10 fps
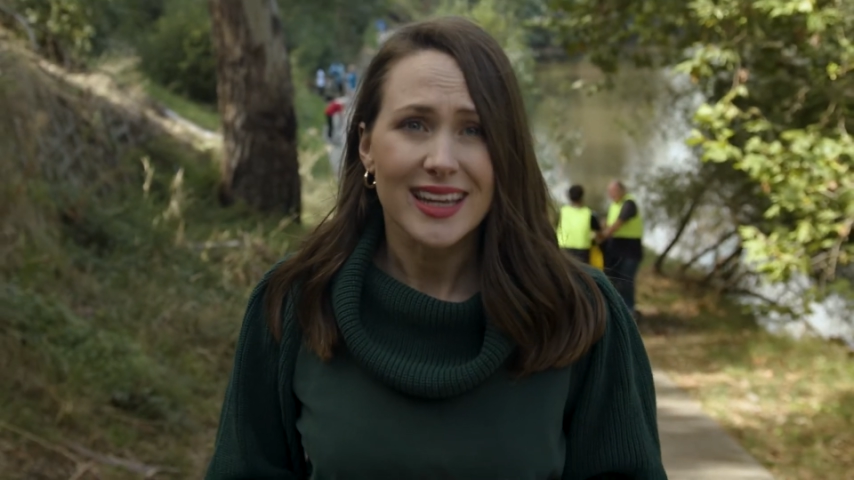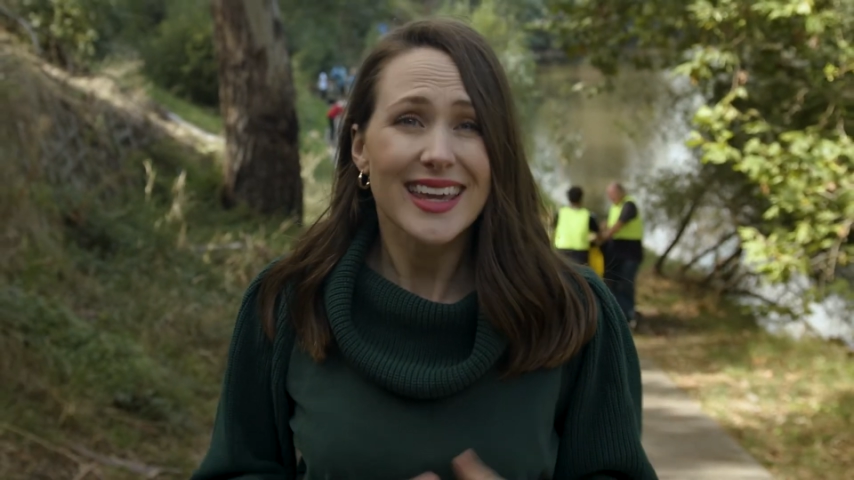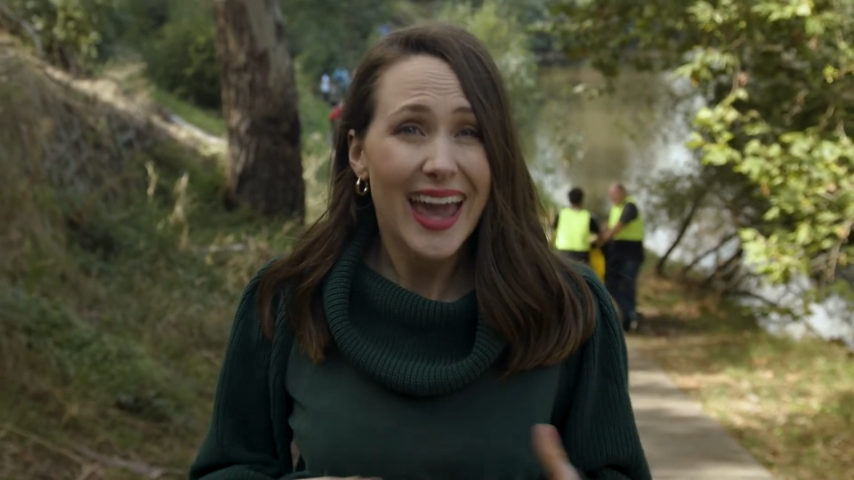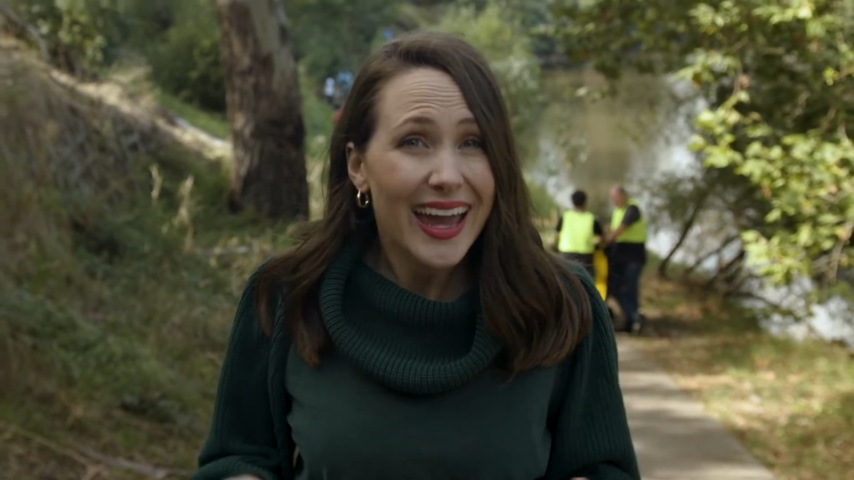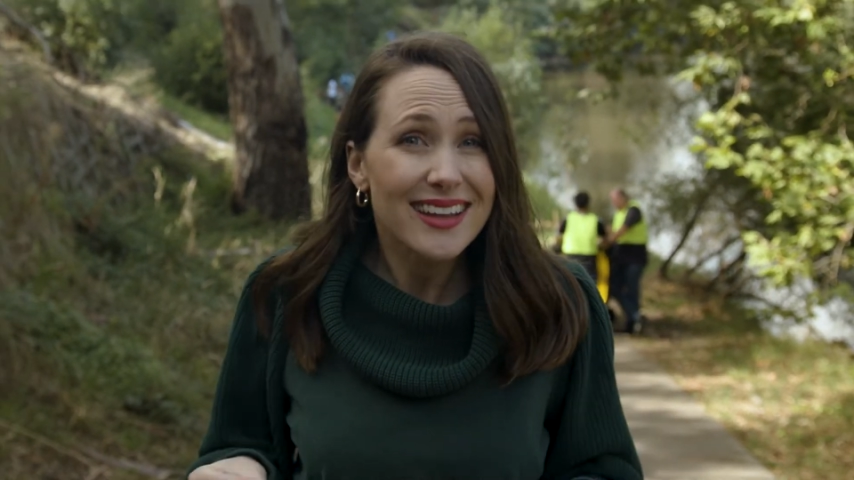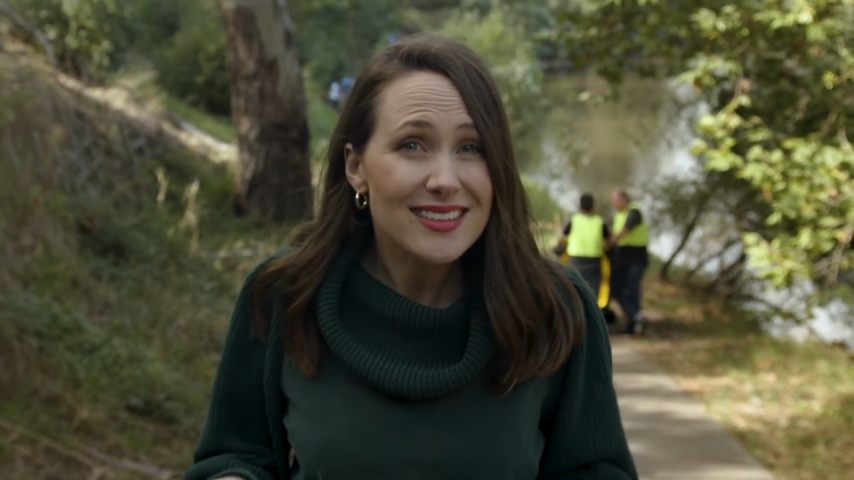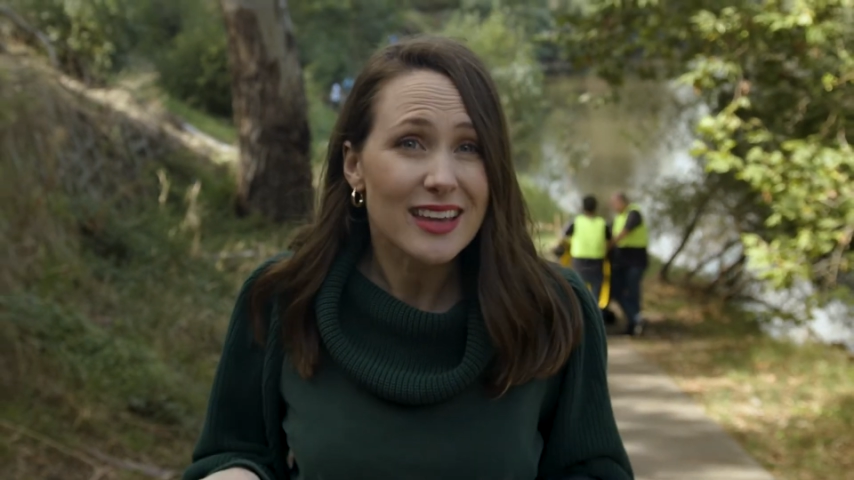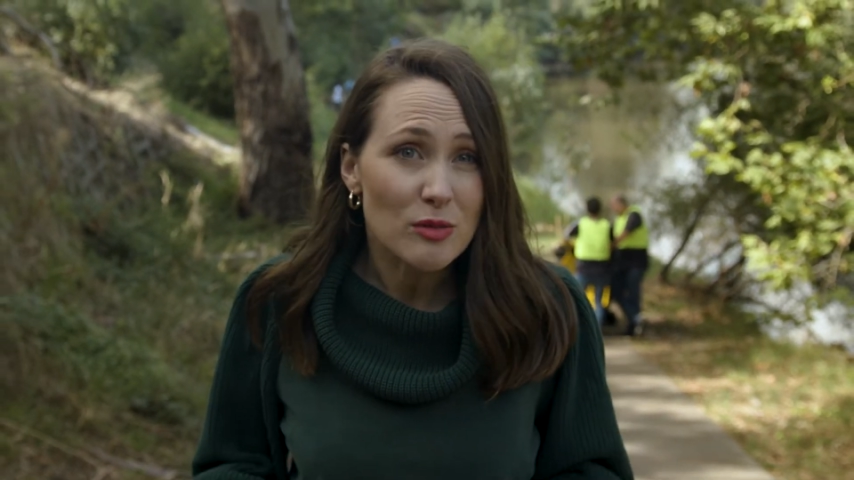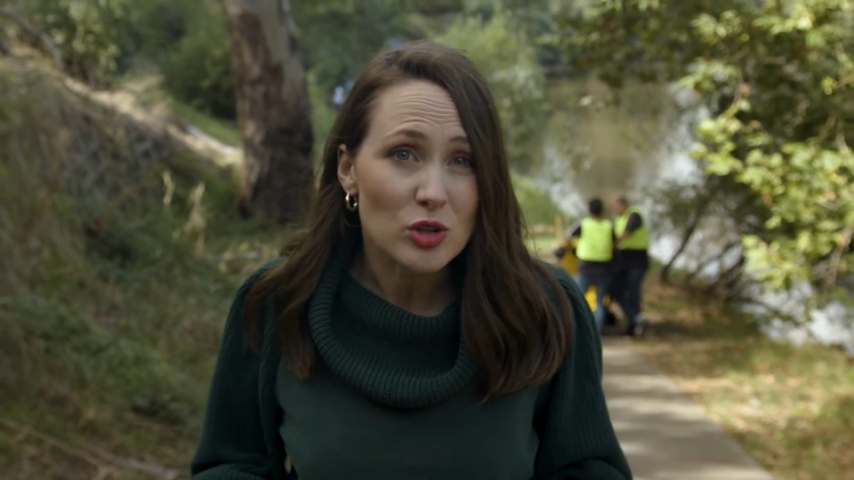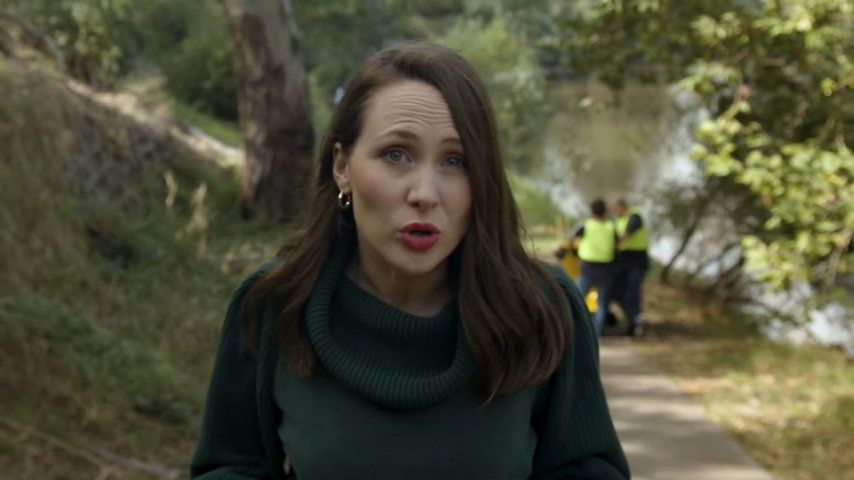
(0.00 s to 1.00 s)
can
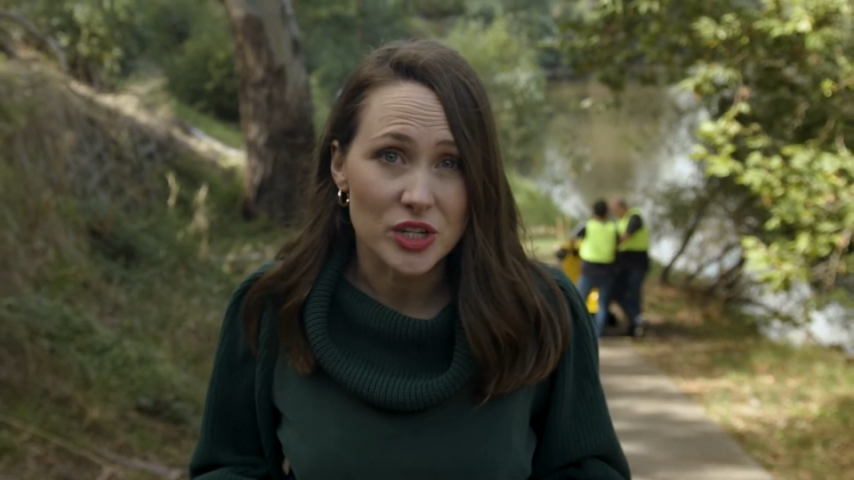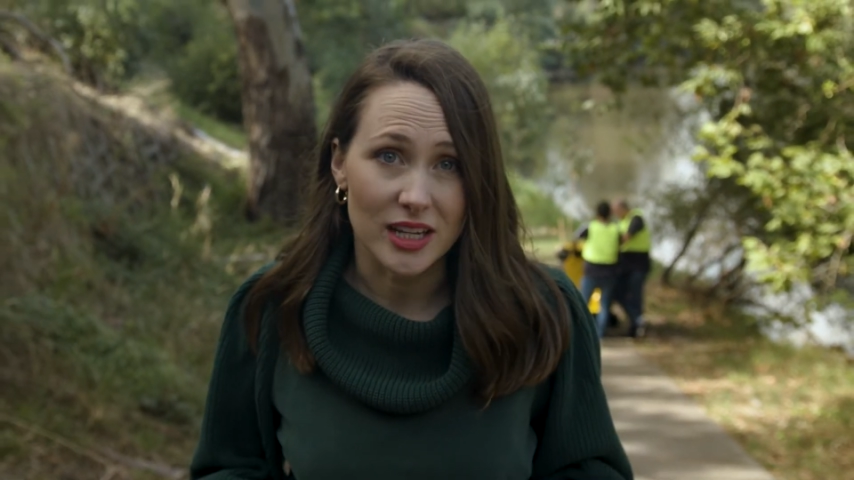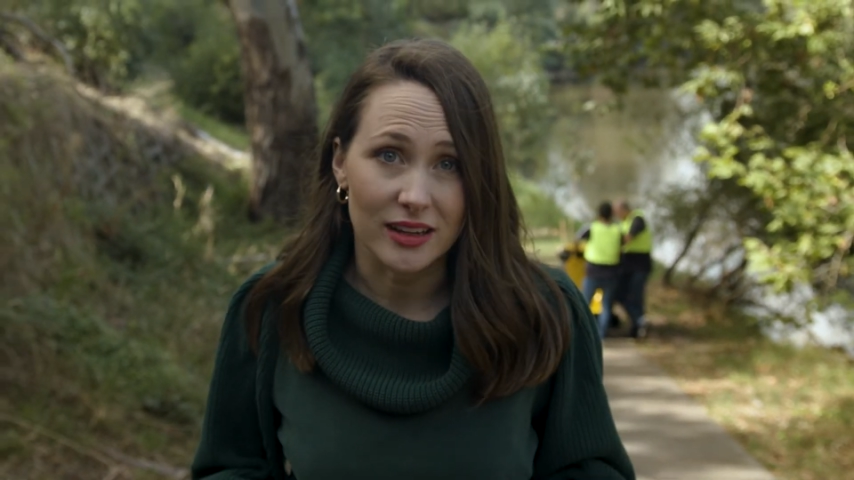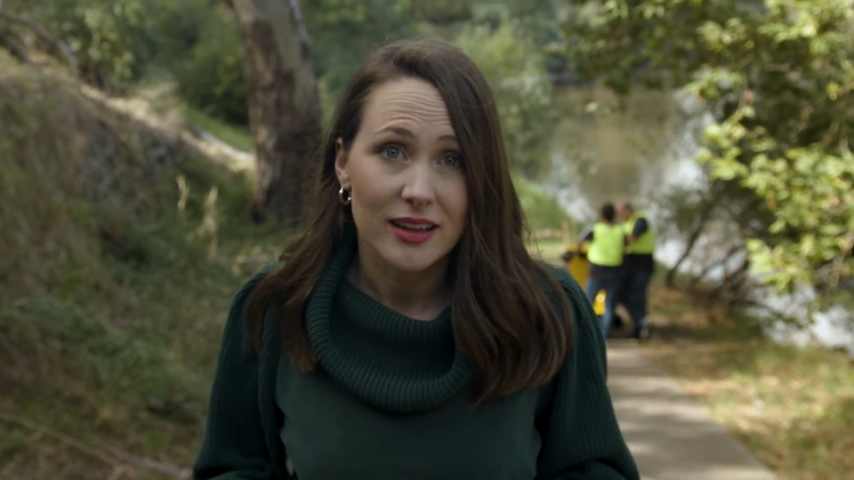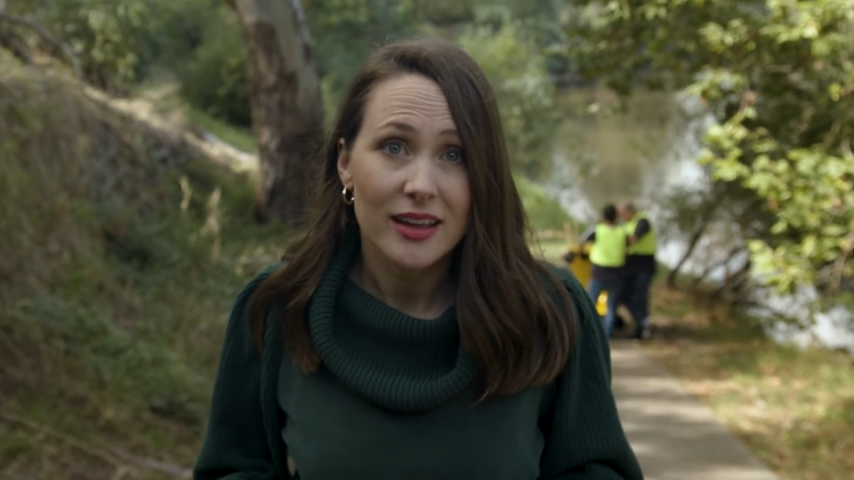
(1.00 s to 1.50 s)
seem daunting.